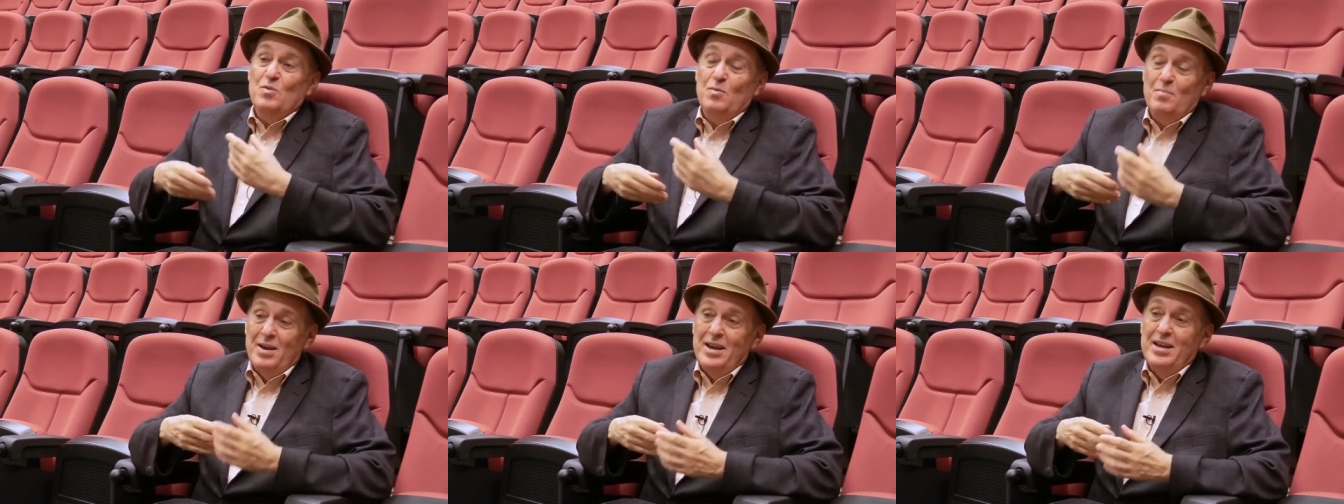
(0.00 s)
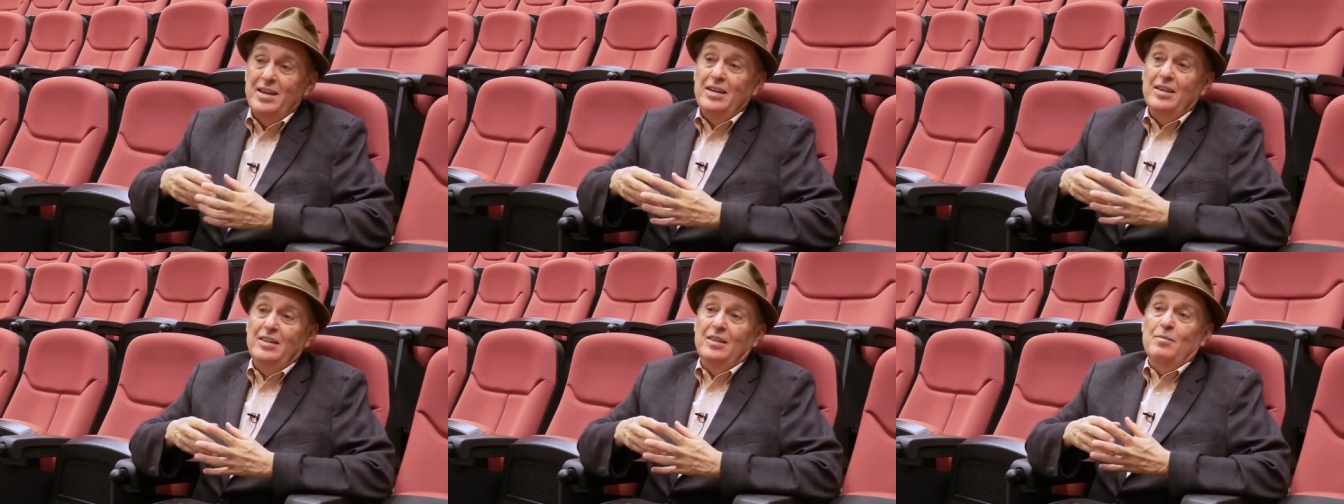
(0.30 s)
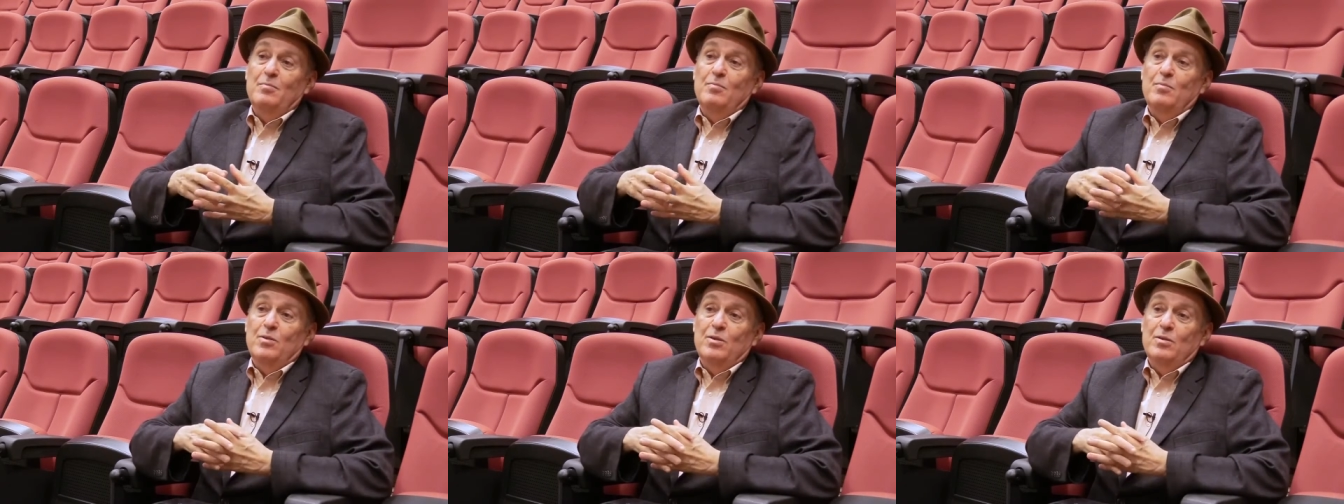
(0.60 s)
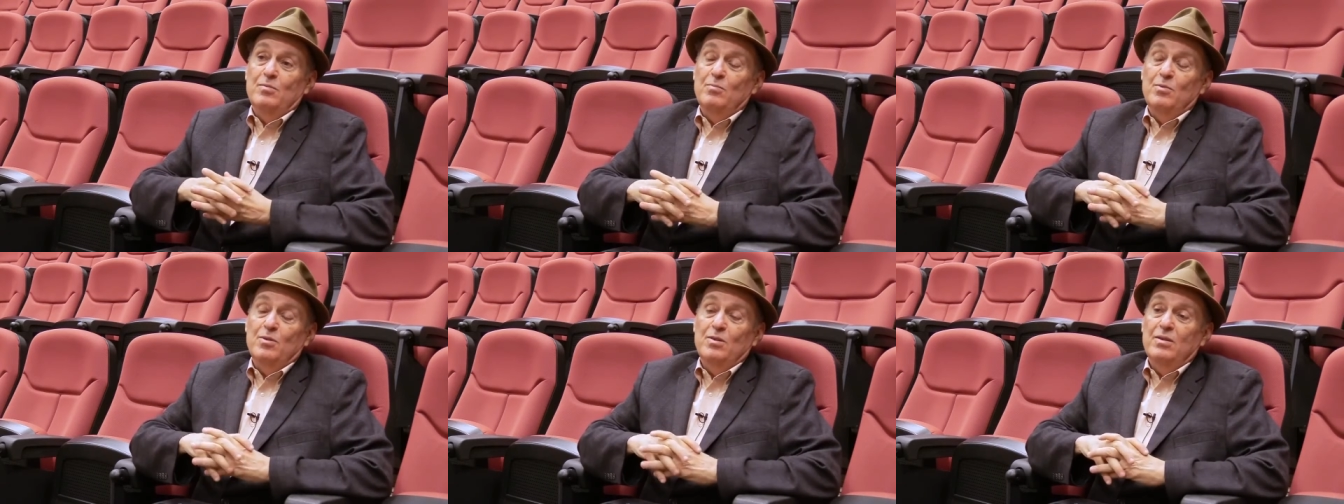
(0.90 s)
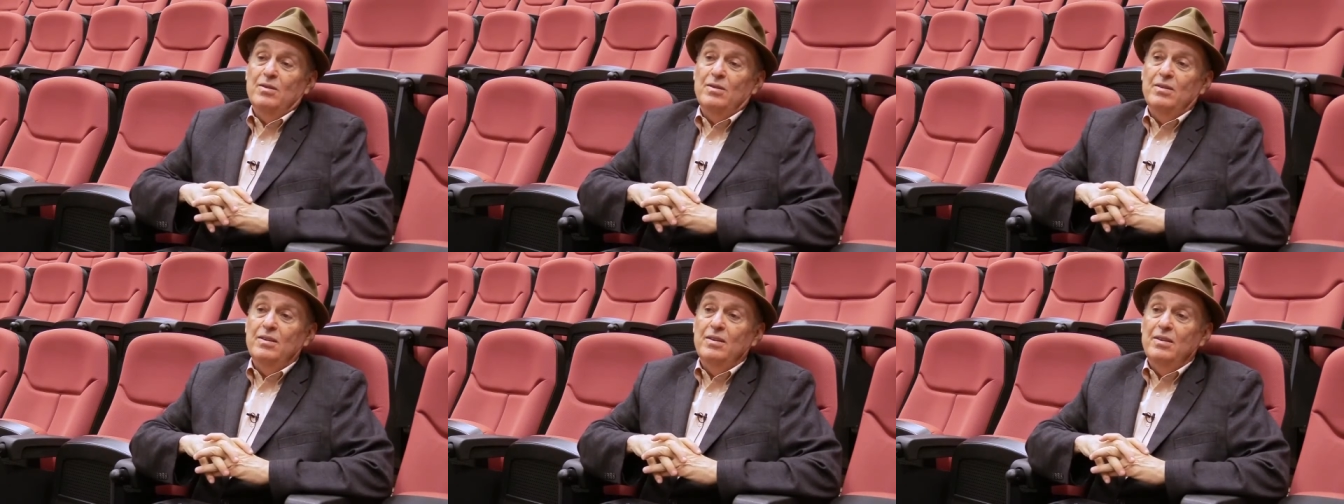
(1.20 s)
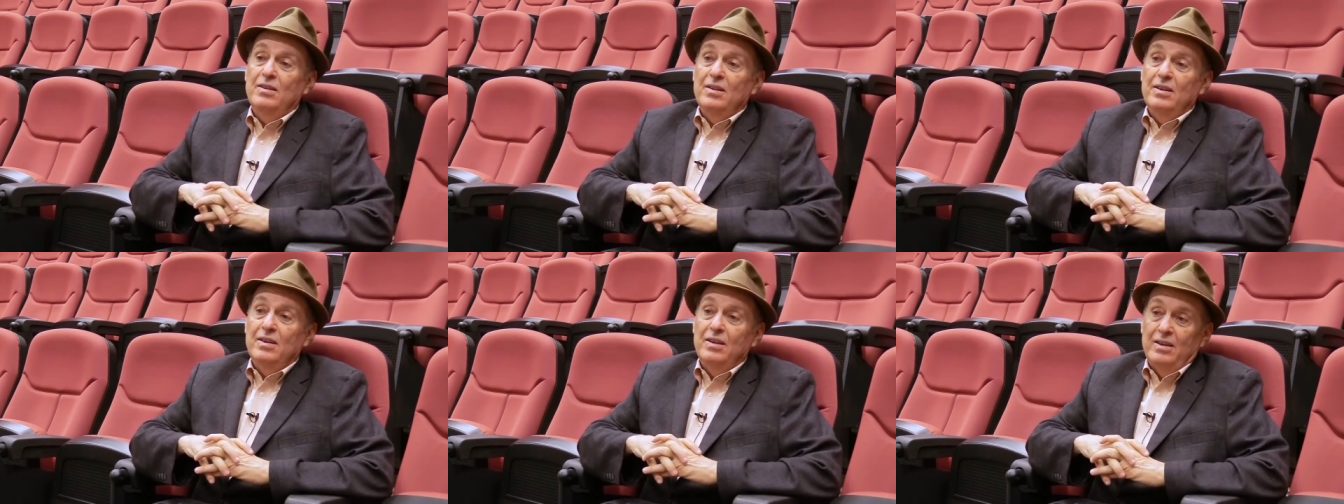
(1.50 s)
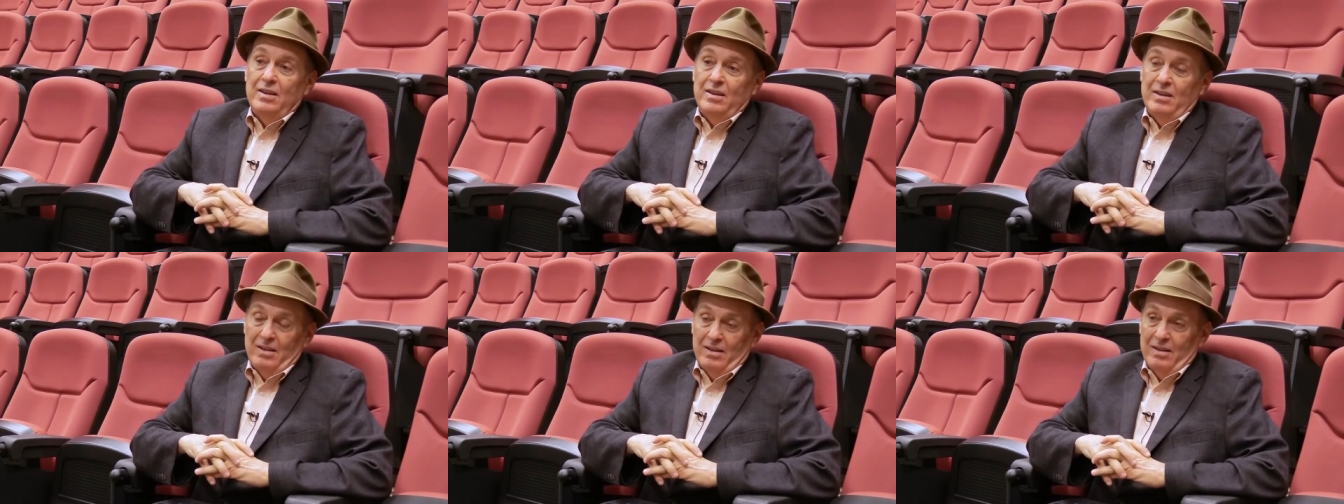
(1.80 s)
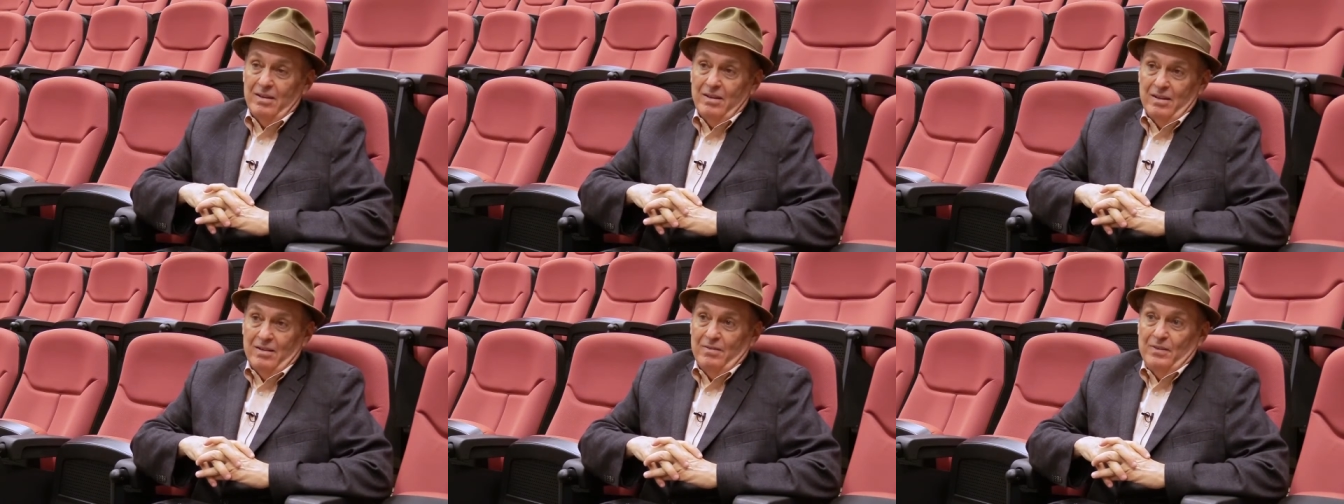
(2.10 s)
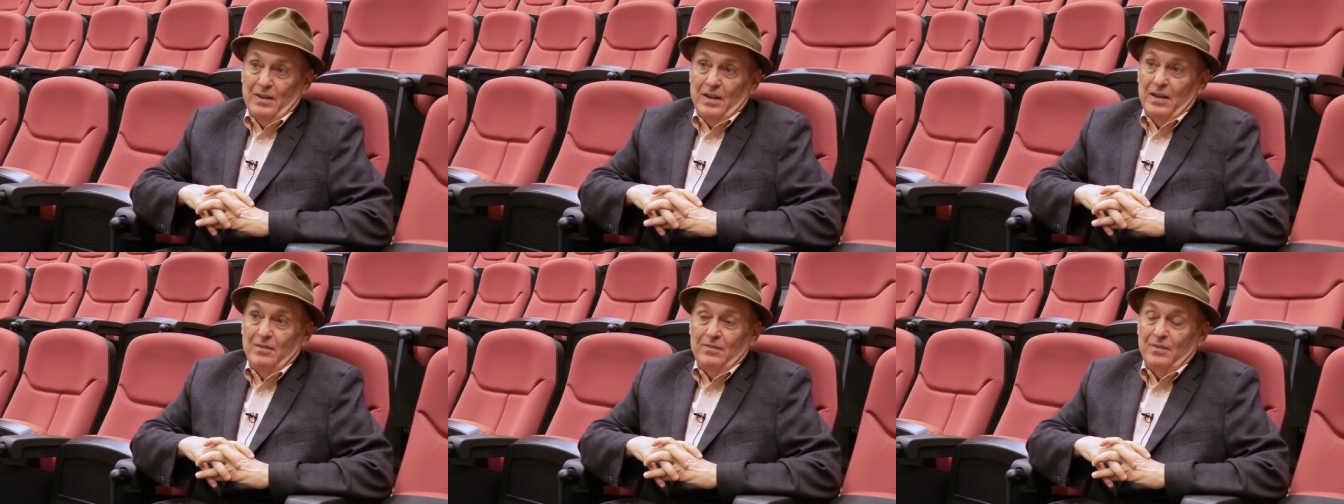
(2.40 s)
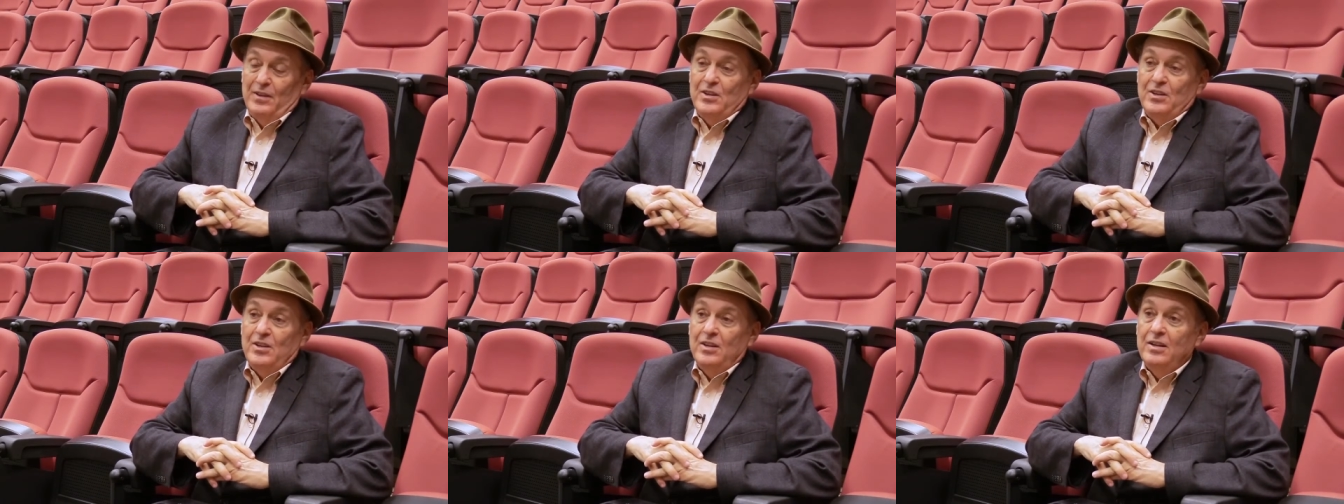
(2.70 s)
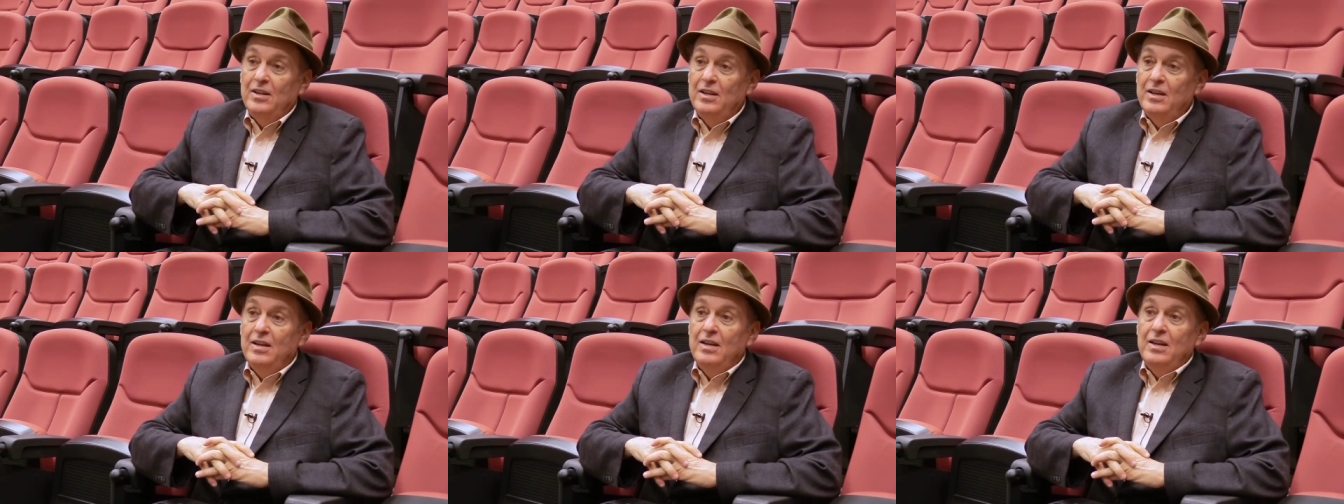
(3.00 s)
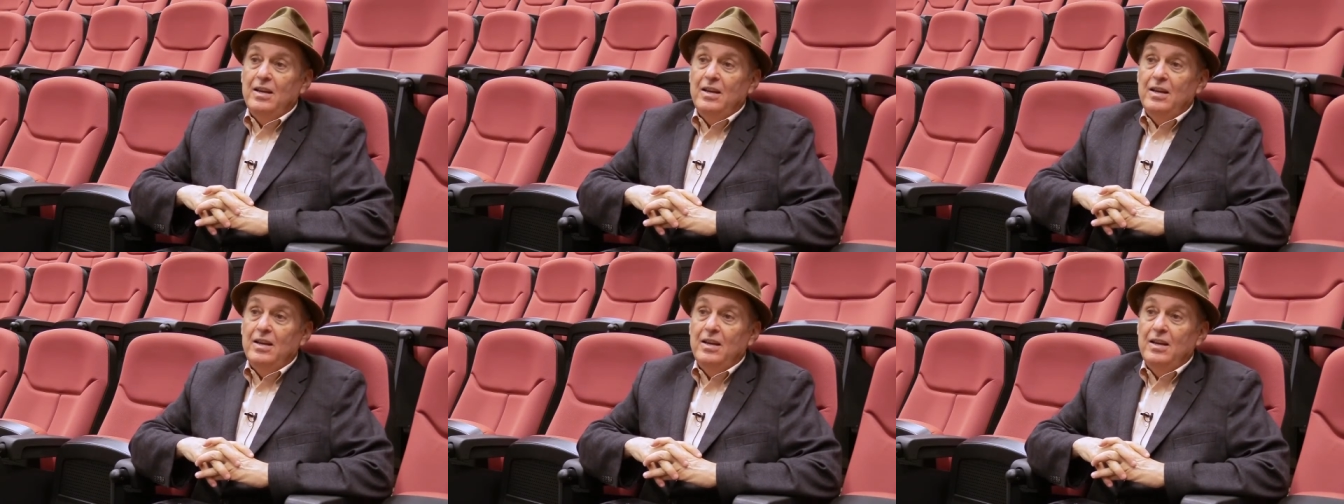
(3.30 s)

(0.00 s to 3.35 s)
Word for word: We're making them more and more efficient,